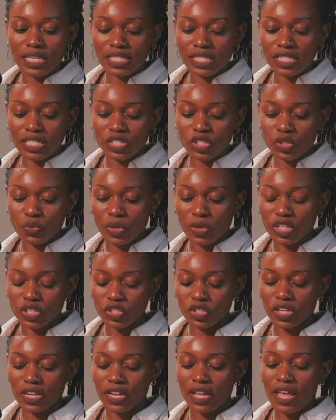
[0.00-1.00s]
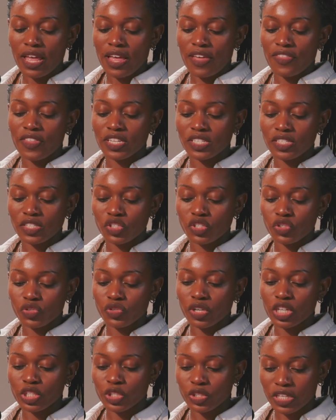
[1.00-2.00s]
situation, this
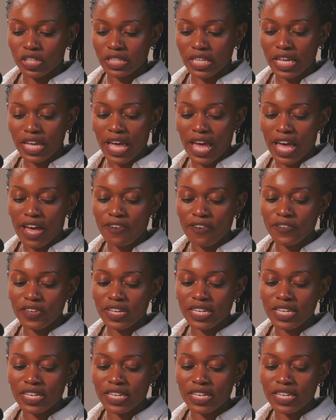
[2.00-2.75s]
structure that they have